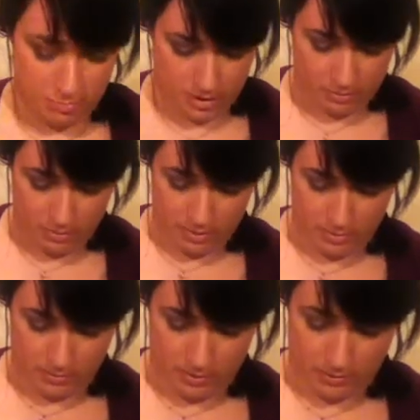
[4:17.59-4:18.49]
of blue in there
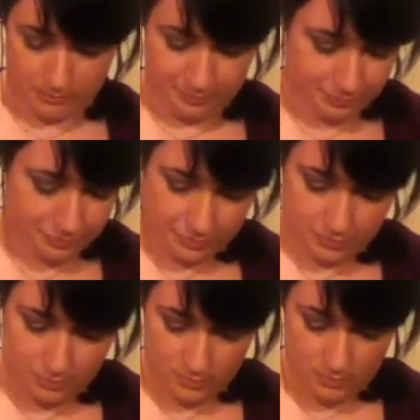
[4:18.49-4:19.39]
as well.
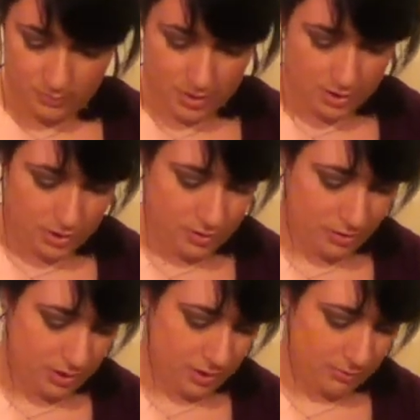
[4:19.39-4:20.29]
I'll just
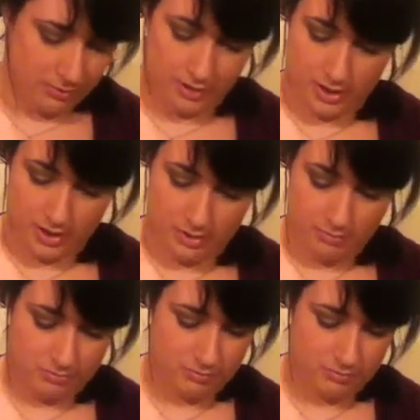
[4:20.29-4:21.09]
swatch that one for you too.